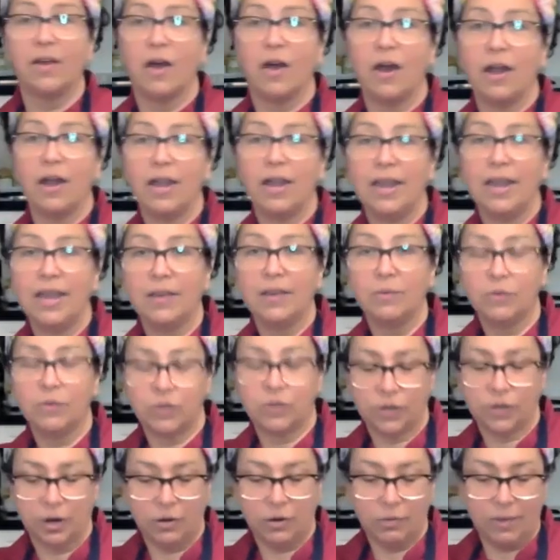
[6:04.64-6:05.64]
garlic,
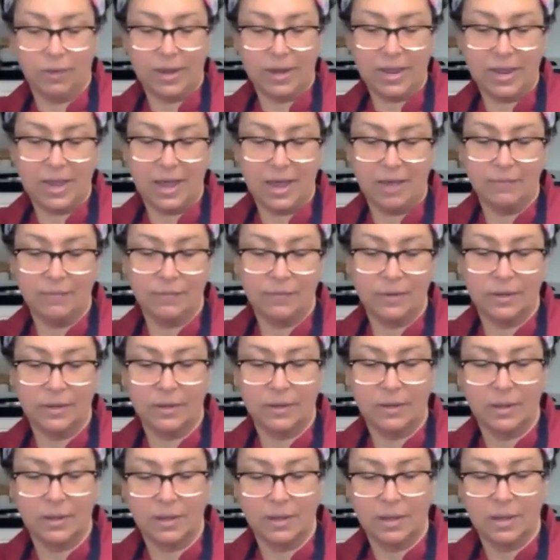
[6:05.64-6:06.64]
which I already have
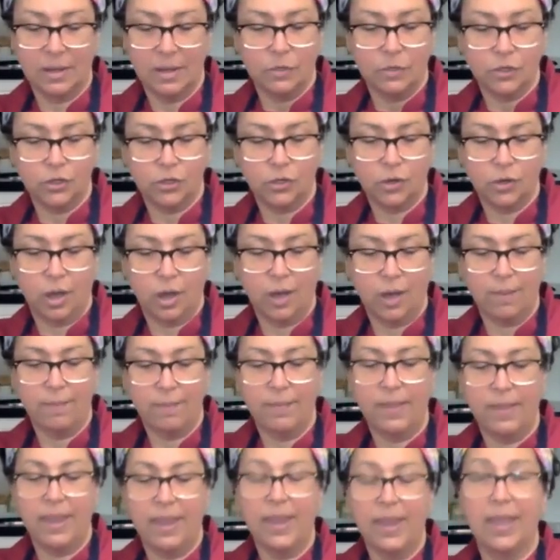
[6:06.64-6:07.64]

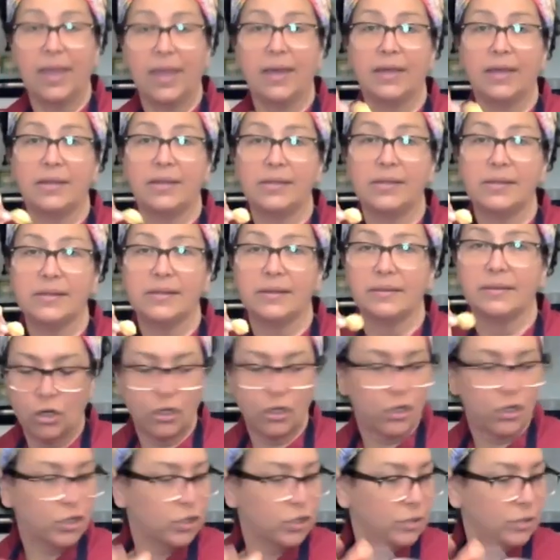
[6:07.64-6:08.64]
chopped and
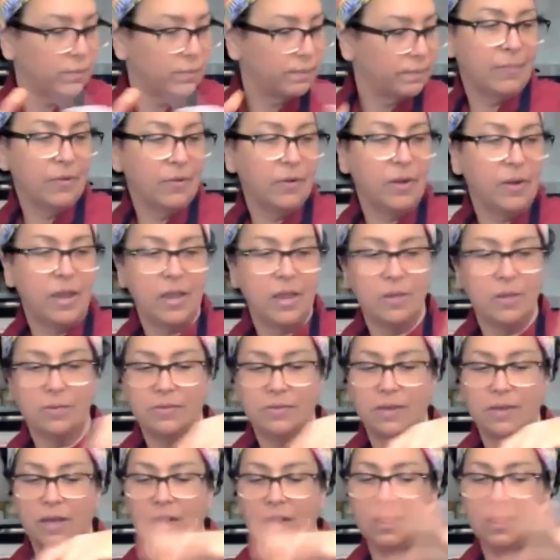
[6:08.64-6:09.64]
crushed. I'm going to
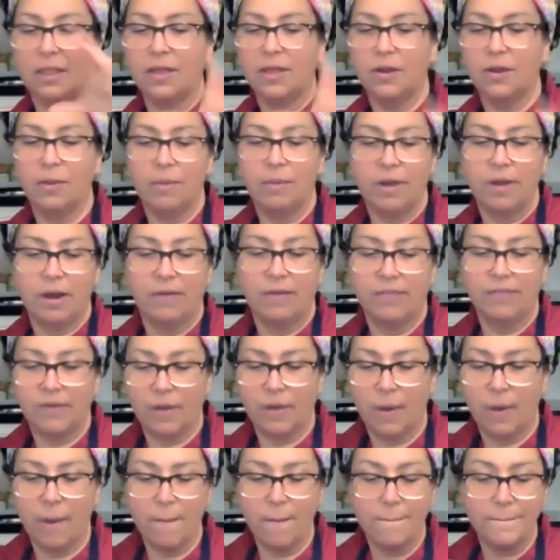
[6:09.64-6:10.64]
use a little bit of
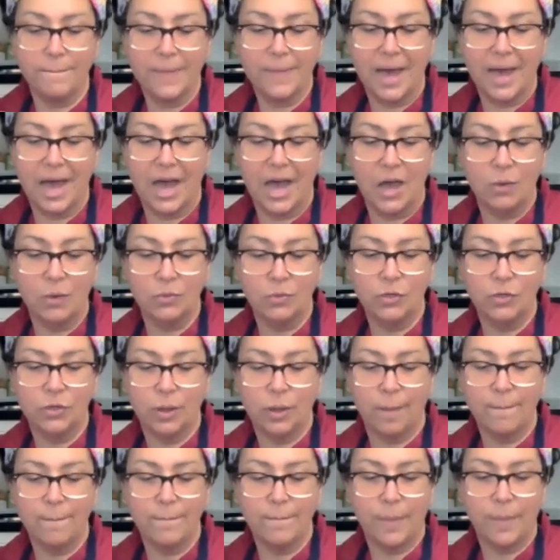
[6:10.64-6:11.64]

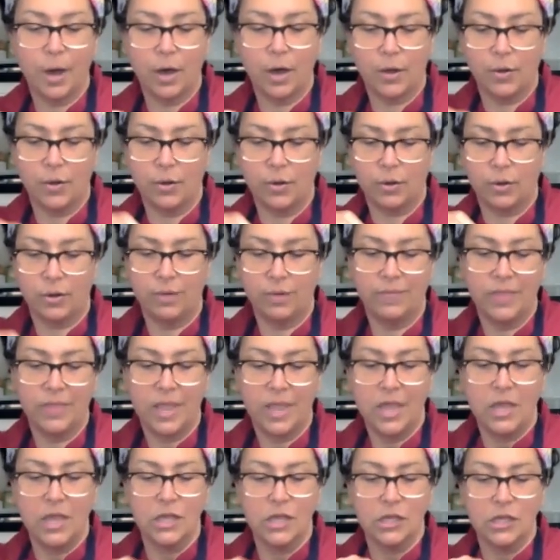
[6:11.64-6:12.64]
compound butter.
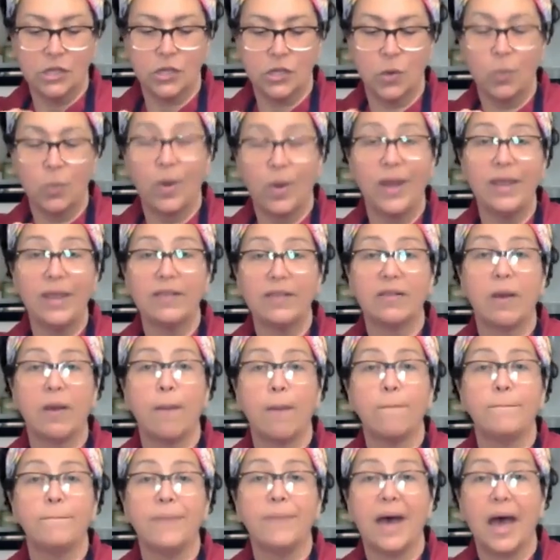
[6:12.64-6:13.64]
So what is
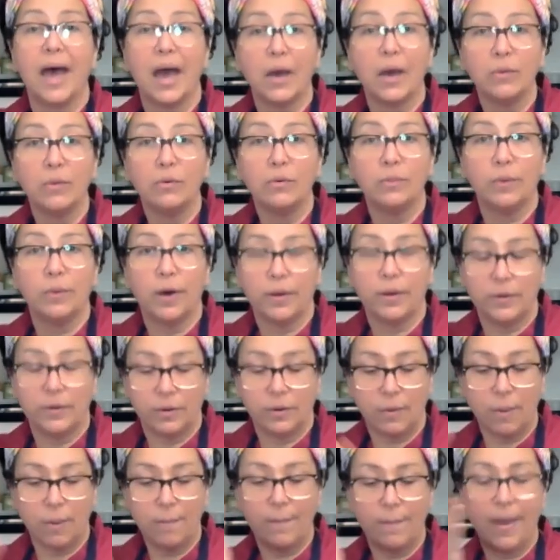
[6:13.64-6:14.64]
compound
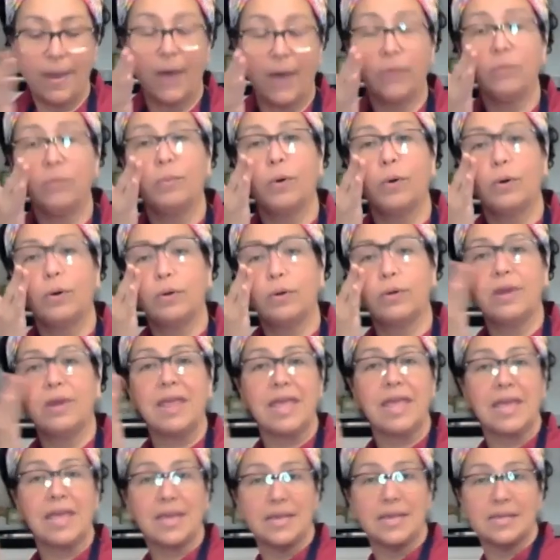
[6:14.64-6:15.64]
butter? Compound butter
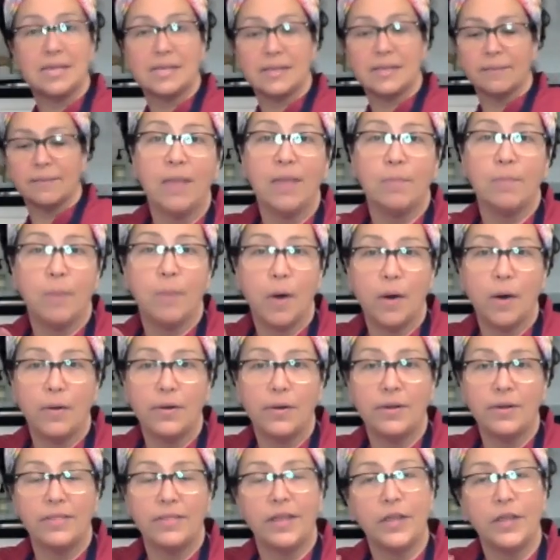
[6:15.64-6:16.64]
is a
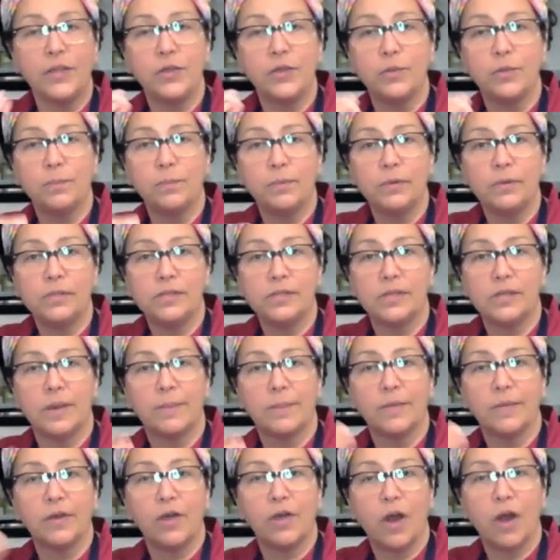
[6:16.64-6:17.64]
butter that you put
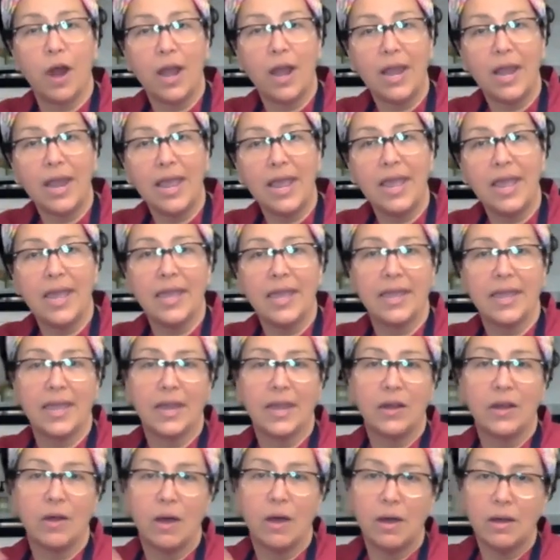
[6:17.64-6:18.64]
some garlic
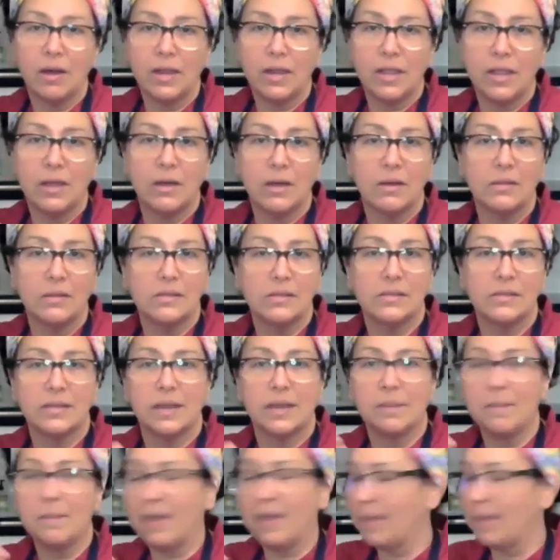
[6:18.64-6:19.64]
and onions
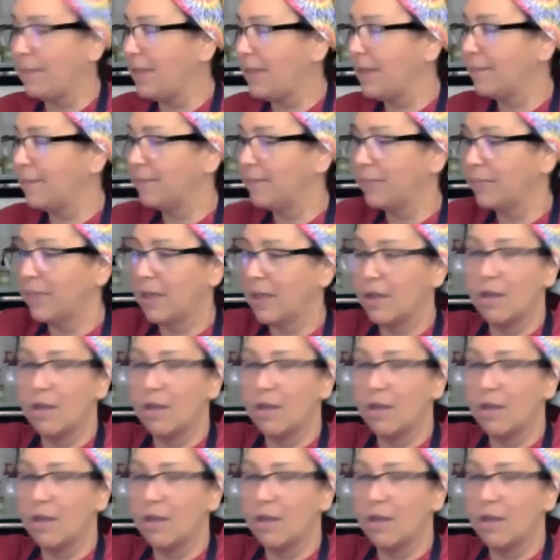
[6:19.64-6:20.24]
and maybe